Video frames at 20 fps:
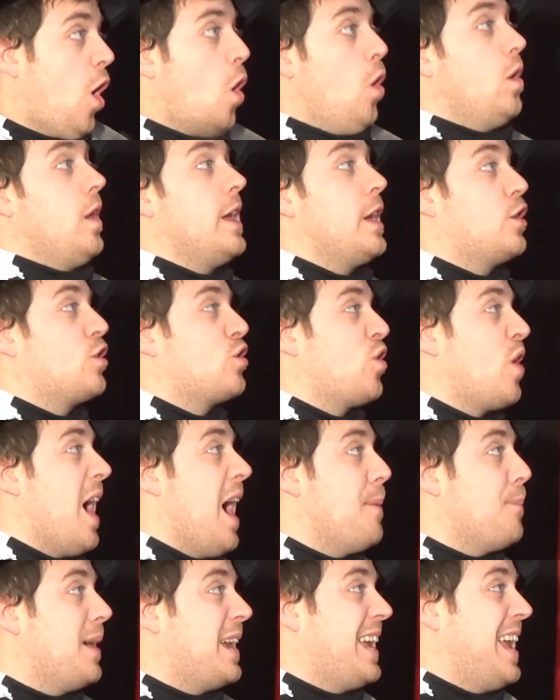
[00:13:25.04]
holy
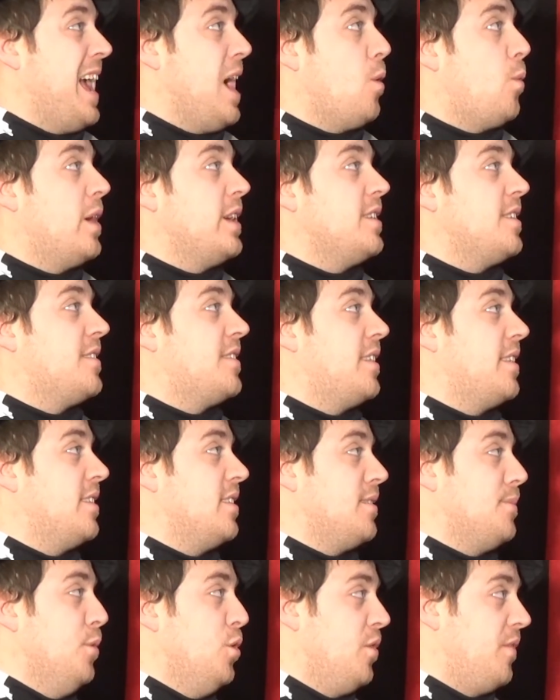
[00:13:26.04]
crap, I can't wait to see
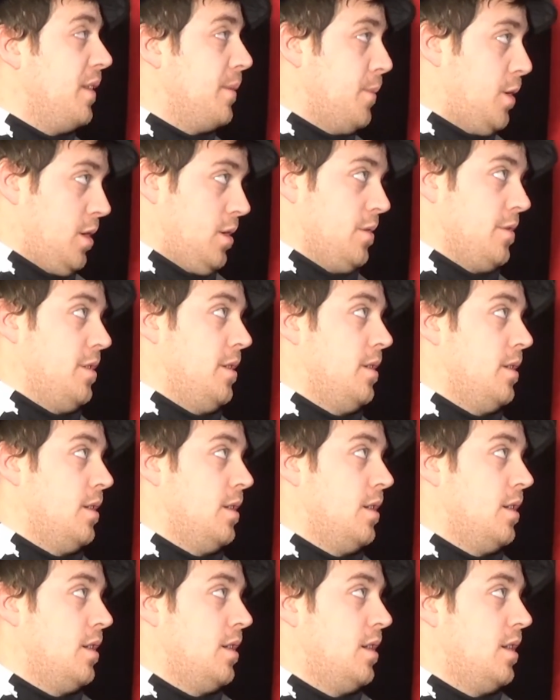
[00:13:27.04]
this movie mode.
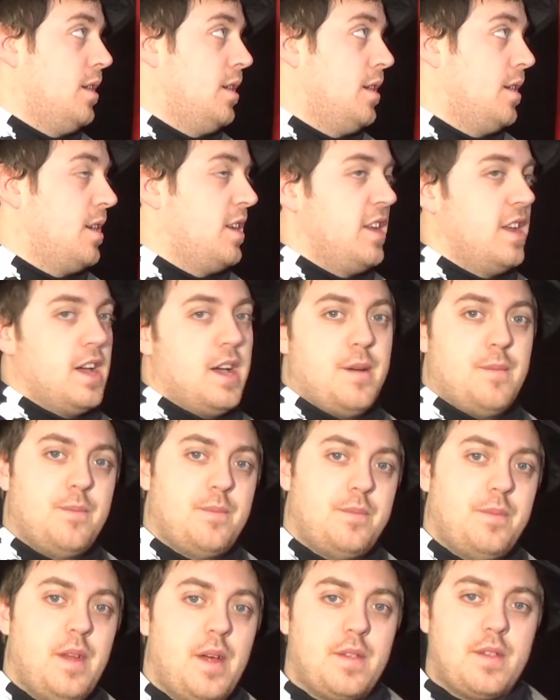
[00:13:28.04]
Yeah,
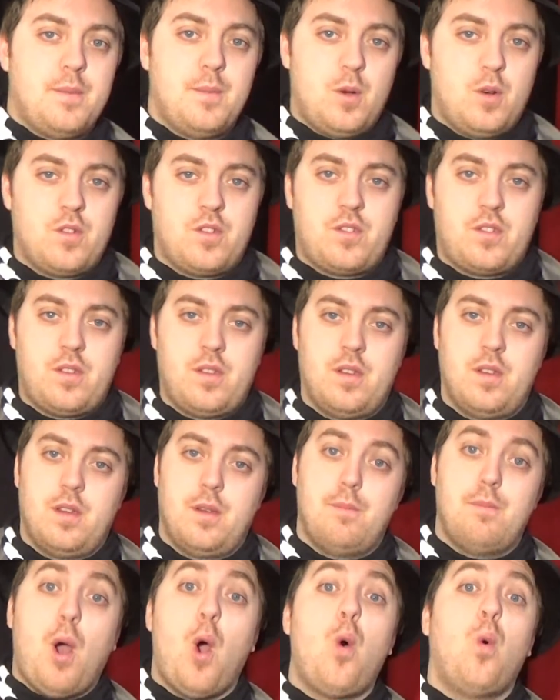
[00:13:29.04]
not the most
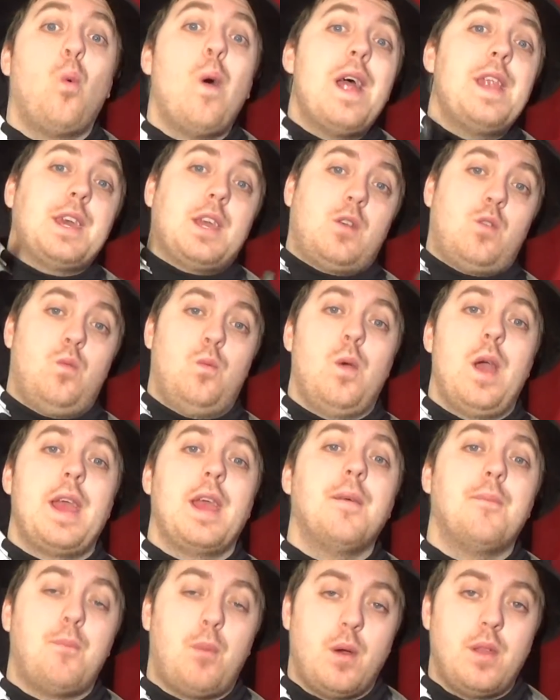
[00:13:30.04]
poetic
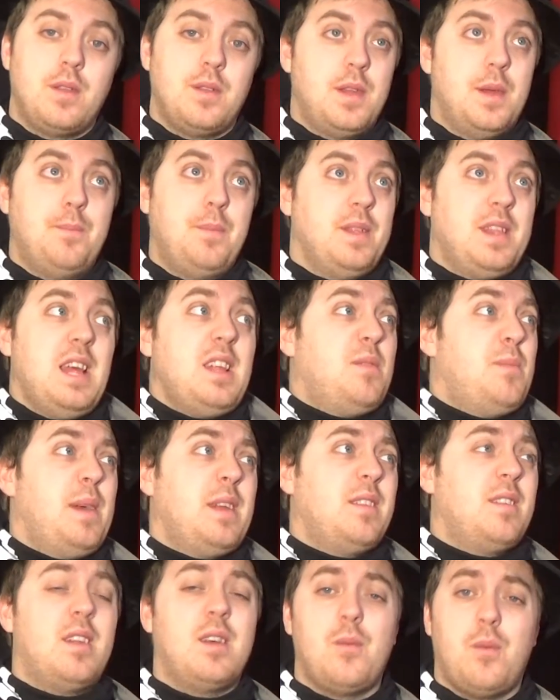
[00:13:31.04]
way of putting it, but that's
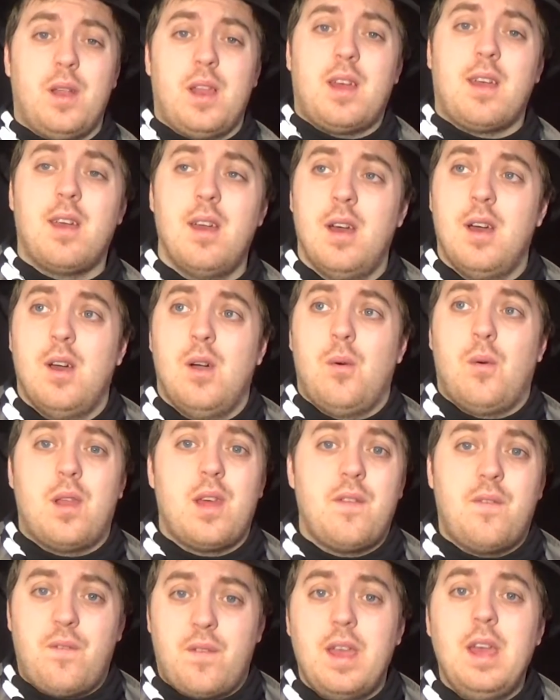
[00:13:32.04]
basically what I
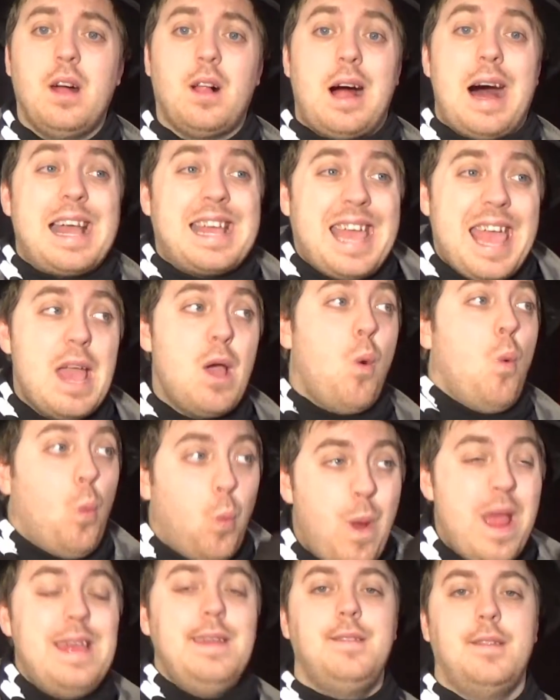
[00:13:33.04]
feel. I
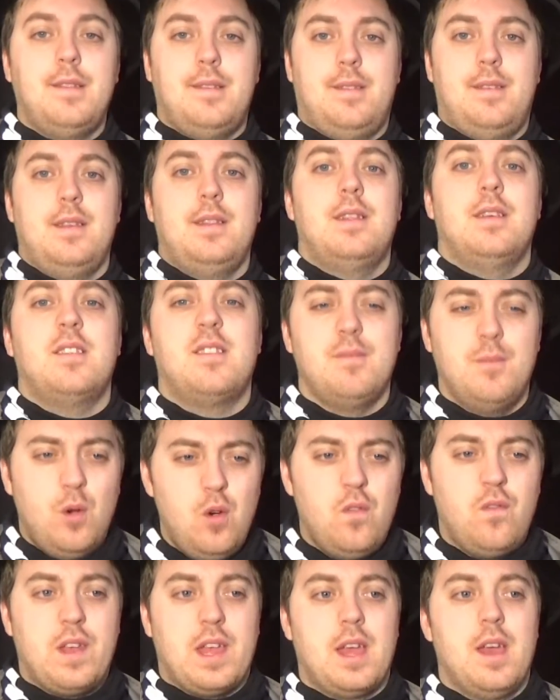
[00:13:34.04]
can't wait to see this
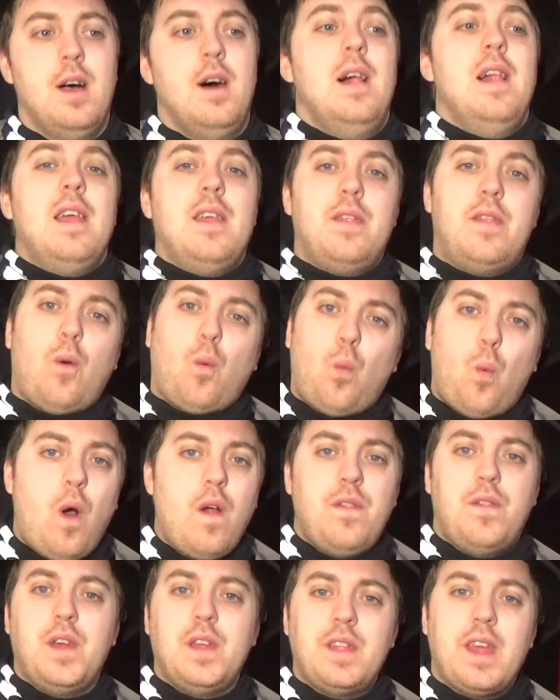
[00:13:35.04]
movie. The
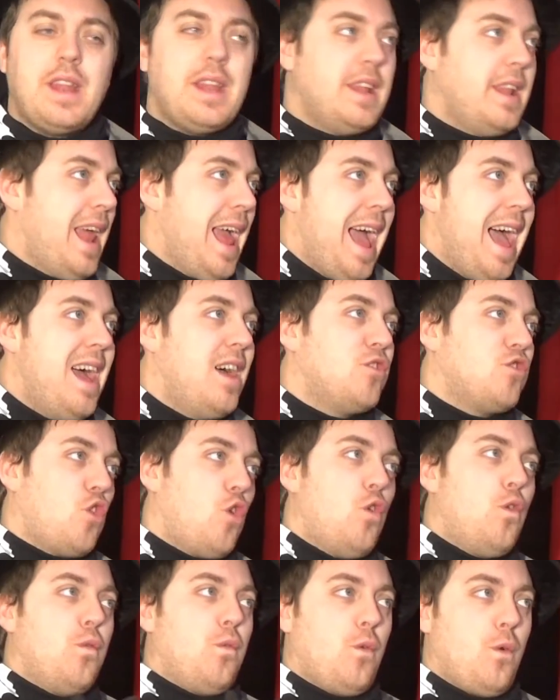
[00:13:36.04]
one thing that it has
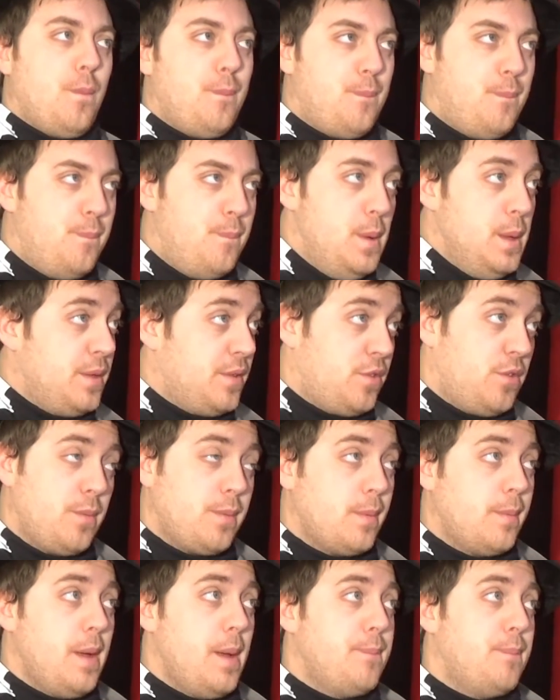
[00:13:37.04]
over
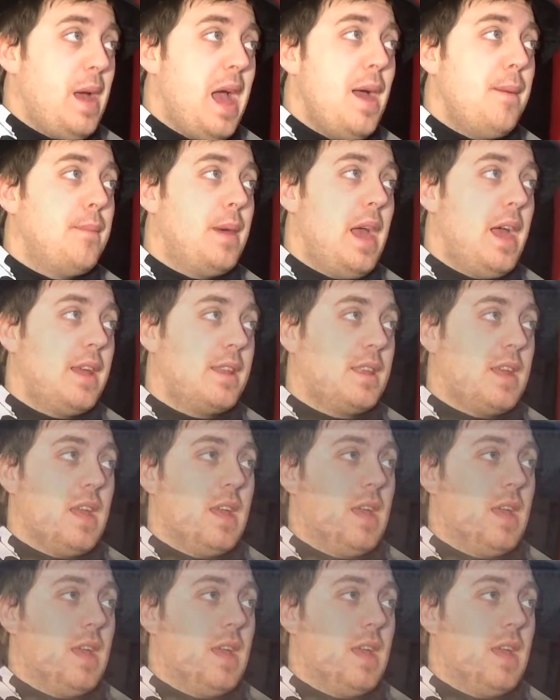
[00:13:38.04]
Superman, Batman,